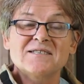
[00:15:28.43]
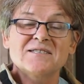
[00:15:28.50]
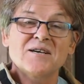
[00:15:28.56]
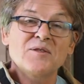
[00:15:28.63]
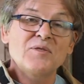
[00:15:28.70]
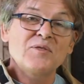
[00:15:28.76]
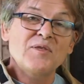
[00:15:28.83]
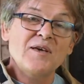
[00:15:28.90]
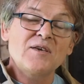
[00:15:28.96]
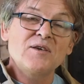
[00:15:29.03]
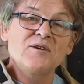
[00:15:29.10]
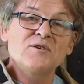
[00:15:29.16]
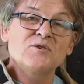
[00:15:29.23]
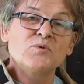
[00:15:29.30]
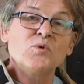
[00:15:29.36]
So thank
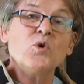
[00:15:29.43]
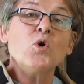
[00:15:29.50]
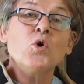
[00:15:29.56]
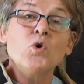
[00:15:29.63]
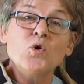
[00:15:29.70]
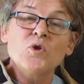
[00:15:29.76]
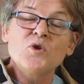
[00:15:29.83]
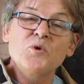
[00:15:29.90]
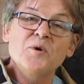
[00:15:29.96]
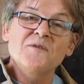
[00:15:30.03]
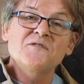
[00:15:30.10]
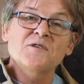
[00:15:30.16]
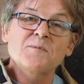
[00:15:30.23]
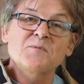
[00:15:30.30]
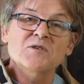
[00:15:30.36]
you to all who
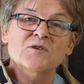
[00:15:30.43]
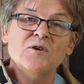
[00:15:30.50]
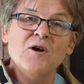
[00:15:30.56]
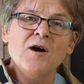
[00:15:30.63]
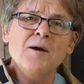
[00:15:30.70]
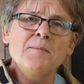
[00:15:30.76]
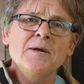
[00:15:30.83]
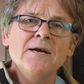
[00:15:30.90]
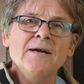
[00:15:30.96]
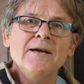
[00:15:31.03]
have subscribed.